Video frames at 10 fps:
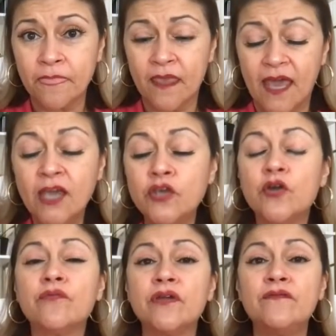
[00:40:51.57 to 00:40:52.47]
In
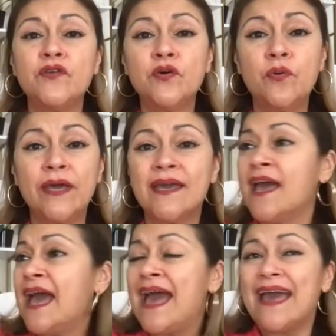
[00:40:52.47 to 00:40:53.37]
your reviewing,
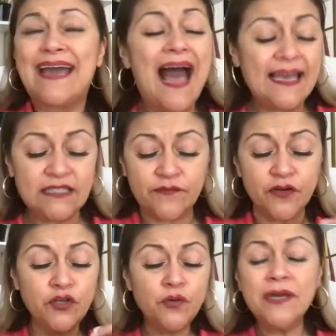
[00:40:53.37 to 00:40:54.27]
guys, for
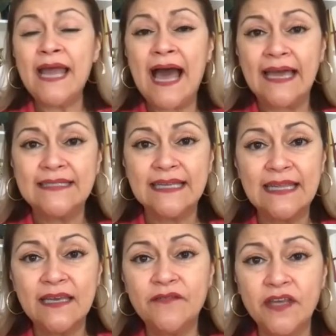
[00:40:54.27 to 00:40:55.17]
you and I to
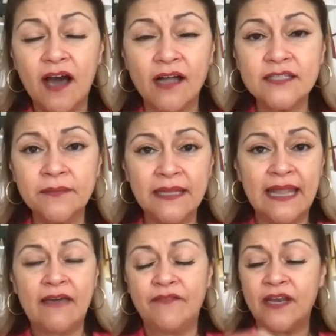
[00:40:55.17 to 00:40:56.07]
live the ultimate
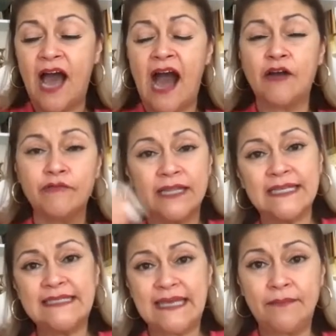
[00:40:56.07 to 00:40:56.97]
life in our real
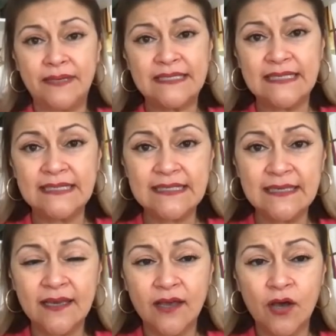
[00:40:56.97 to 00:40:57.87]
estate business,
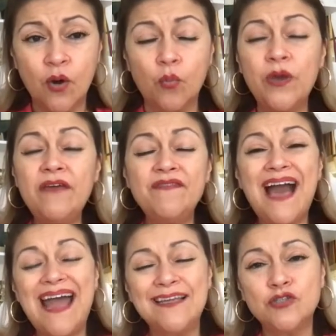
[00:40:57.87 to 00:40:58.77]
we've
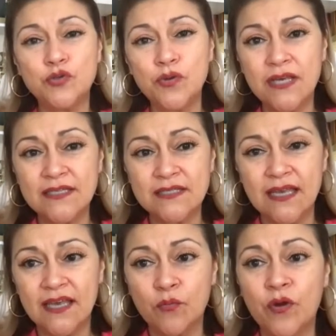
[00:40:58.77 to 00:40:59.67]
got to do this
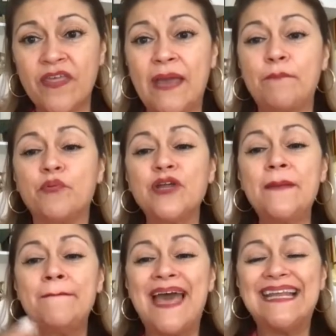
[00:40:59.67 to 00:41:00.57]
with a
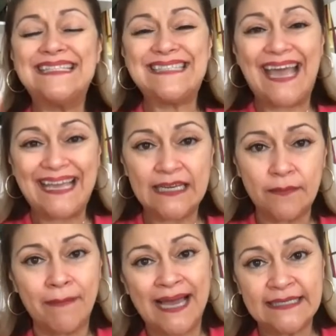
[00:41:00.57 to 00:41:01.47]
premeditated
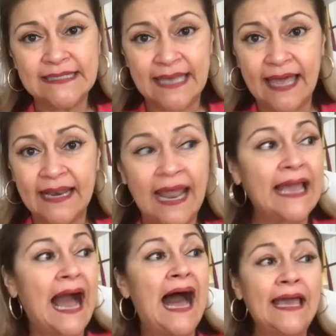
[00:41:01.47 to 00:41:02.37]
mindset.
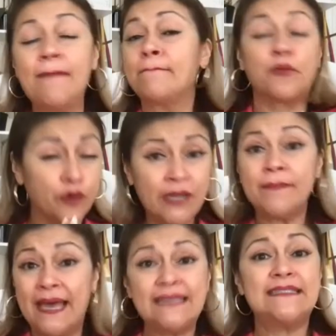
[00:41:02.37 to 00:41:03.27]
Like, I am
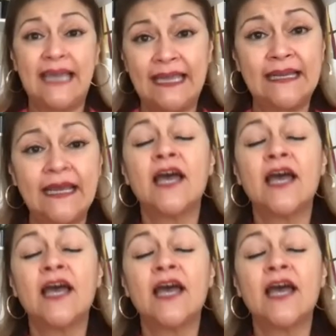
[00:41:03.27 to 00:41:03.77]
premeditated